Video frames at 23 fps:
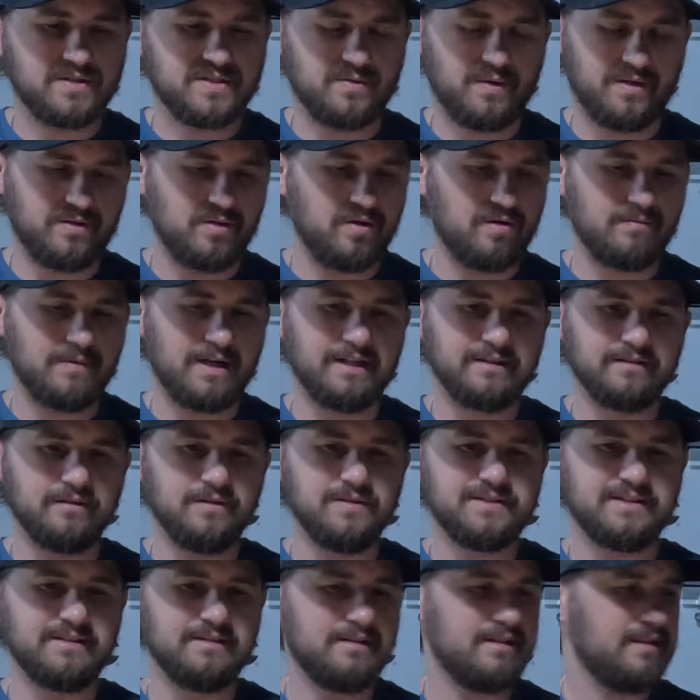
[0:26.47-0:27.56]
so I don't mind
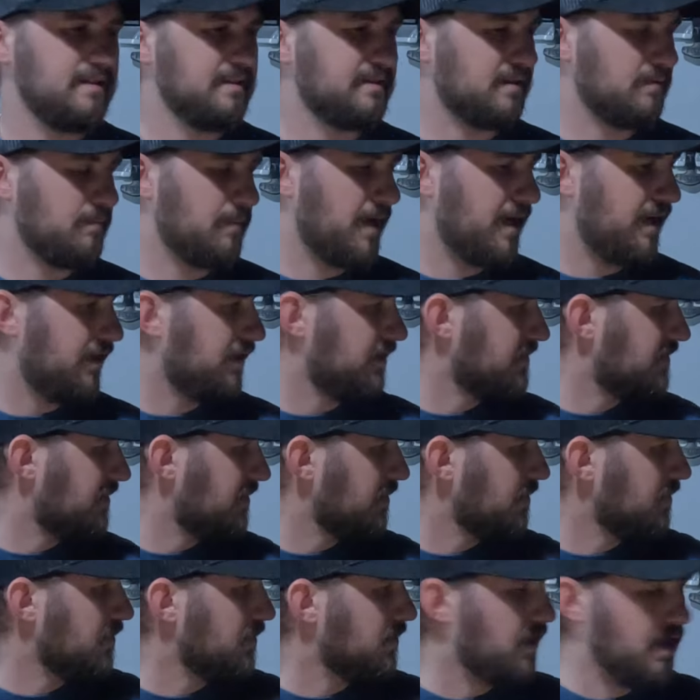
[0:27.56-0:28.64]
losing these compared
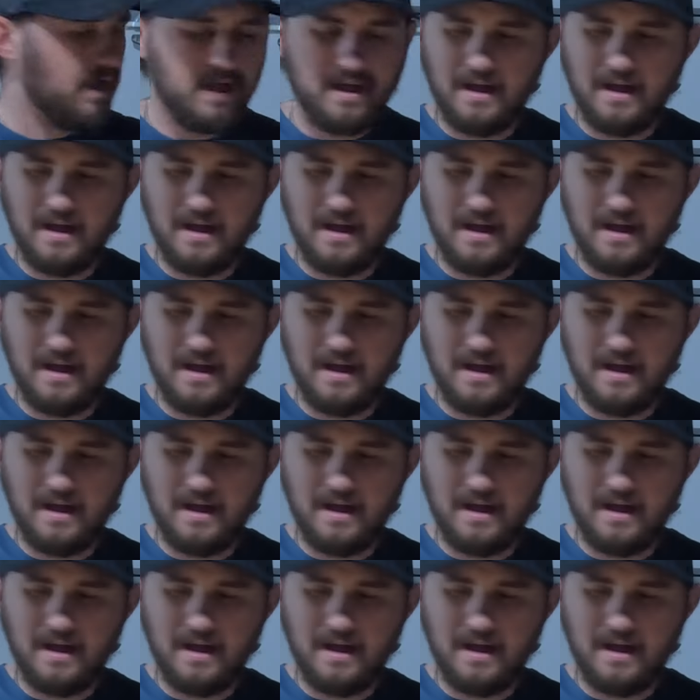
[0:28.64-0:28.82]
to